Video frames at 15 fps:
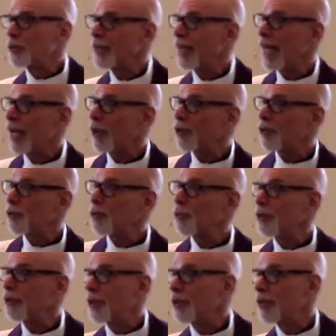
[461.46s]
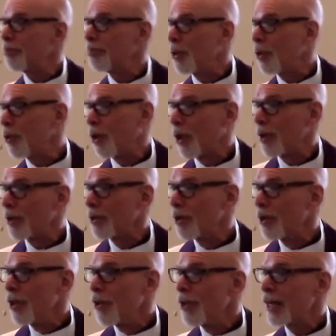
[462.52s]
talents within the poor
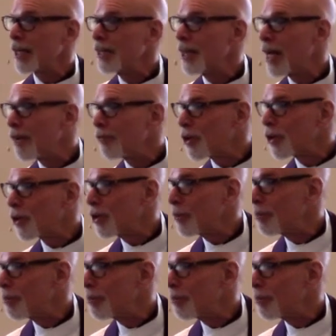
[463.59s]
that never could